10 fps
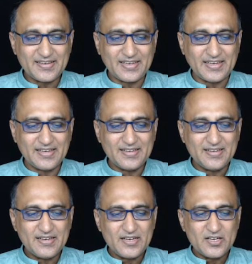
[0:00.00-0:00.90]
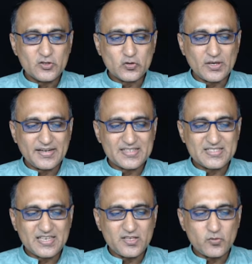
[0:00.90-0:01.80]
key. So let us
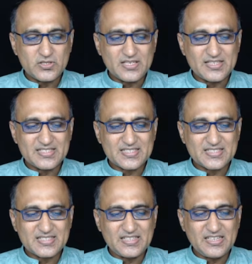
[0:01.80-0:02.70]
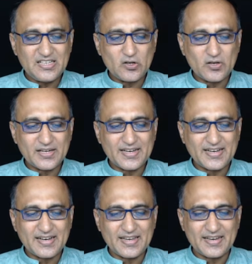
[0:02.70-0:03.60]
say using this
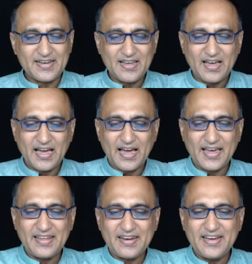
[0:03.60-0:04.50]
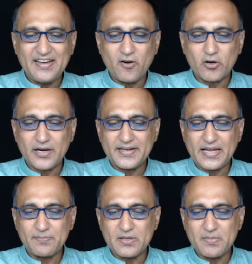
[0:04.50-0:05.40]
cin.getLine, I read or I
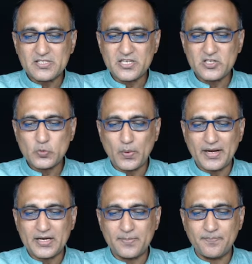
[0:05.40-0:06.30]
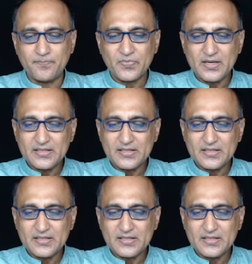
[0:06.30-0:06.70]
type the message welcome.